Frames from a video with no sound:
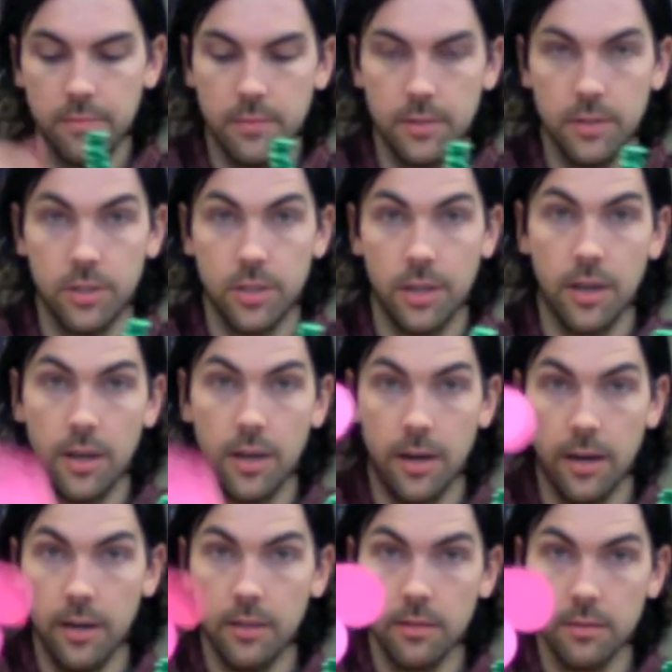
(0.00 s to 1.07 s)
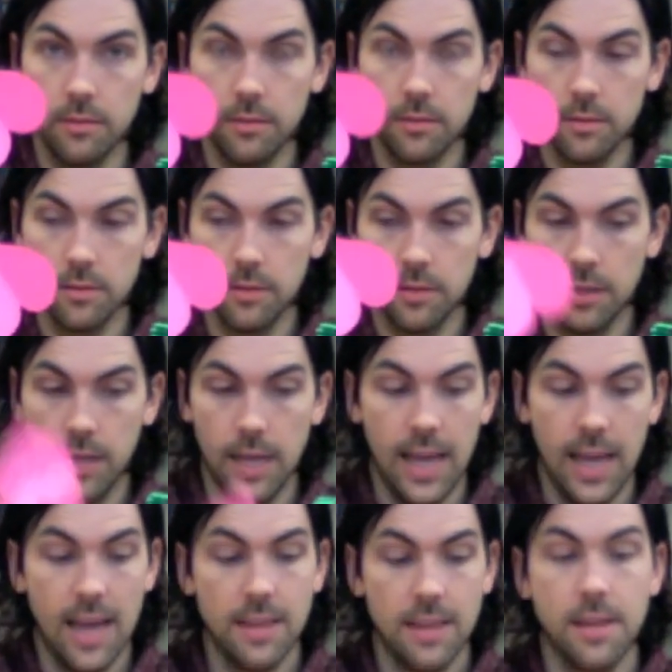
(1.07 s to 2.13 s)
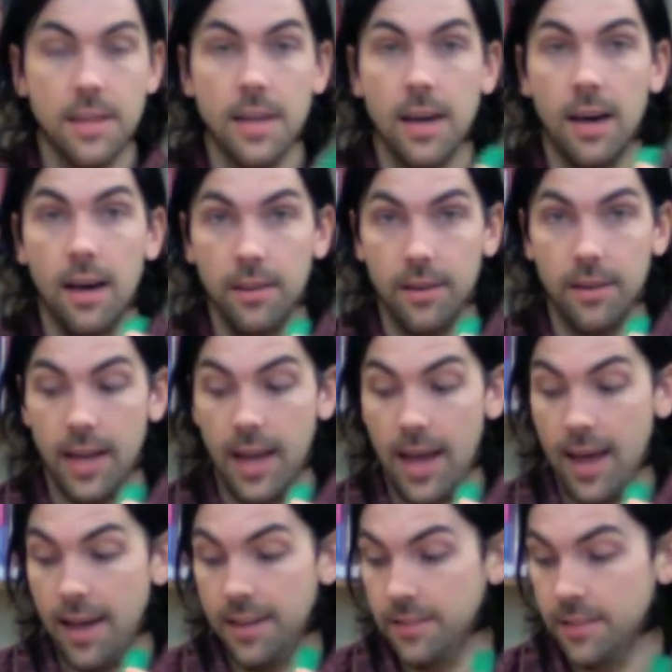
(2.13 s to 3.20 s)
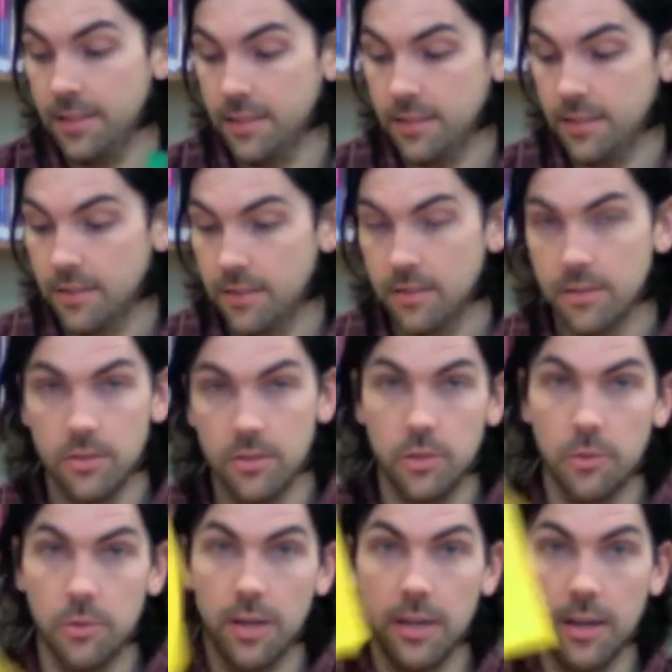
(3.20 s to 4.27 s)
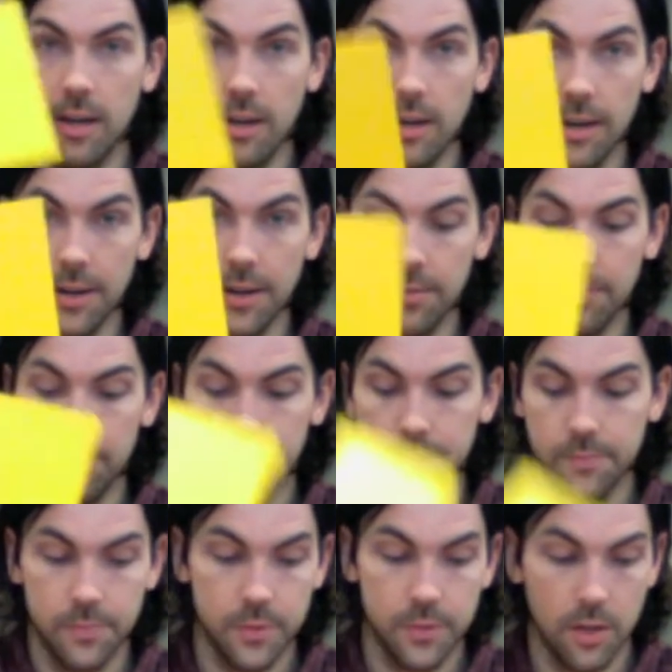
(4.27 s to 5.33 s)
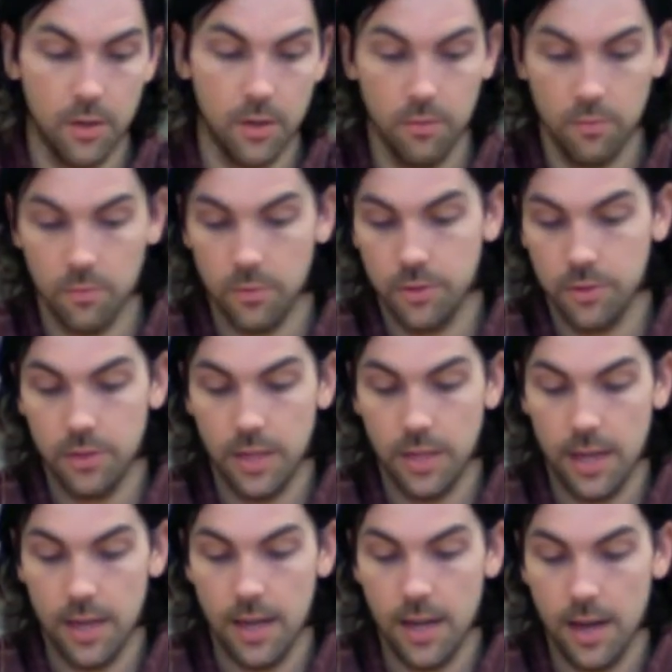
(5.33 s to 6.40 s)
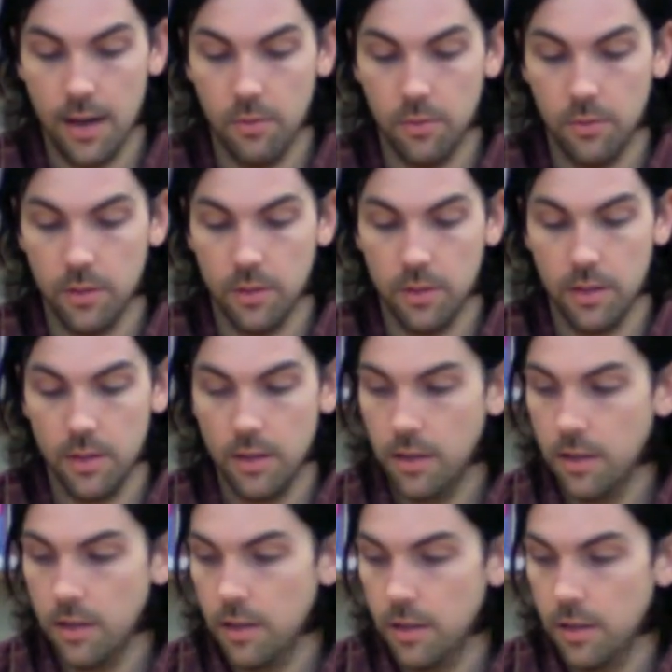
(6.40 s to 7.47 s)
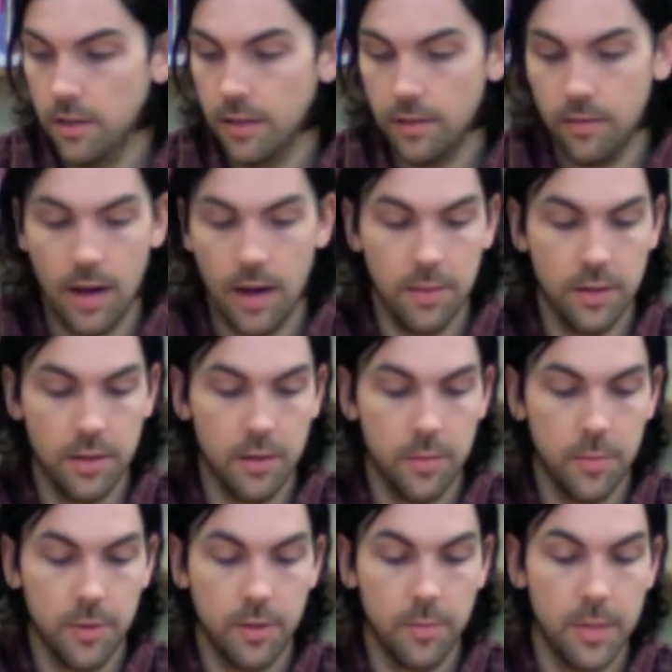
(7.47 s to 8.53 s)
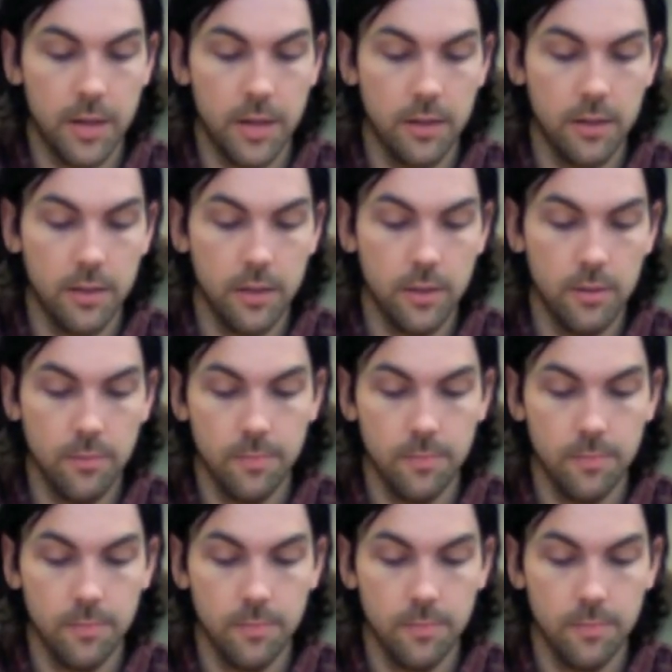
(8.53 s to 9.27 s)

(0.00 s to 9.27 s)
to the heart, and then the other end to our card. So we'll do that now. We'll grab a little bit of glue